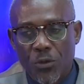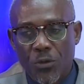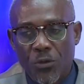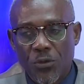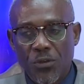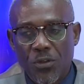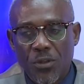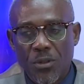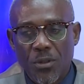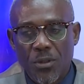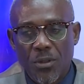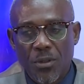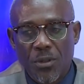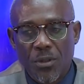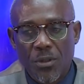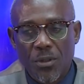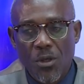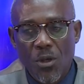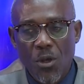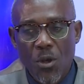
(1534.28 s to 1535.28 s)
You see,
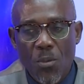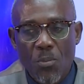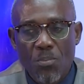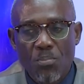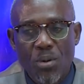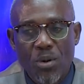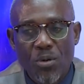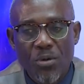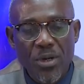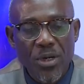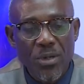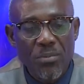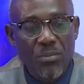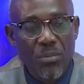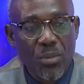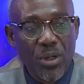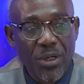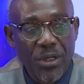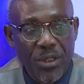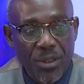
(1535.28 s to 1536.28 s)

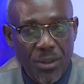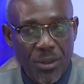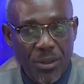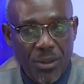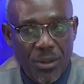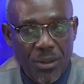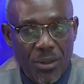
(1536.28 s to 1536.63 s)
borrowing money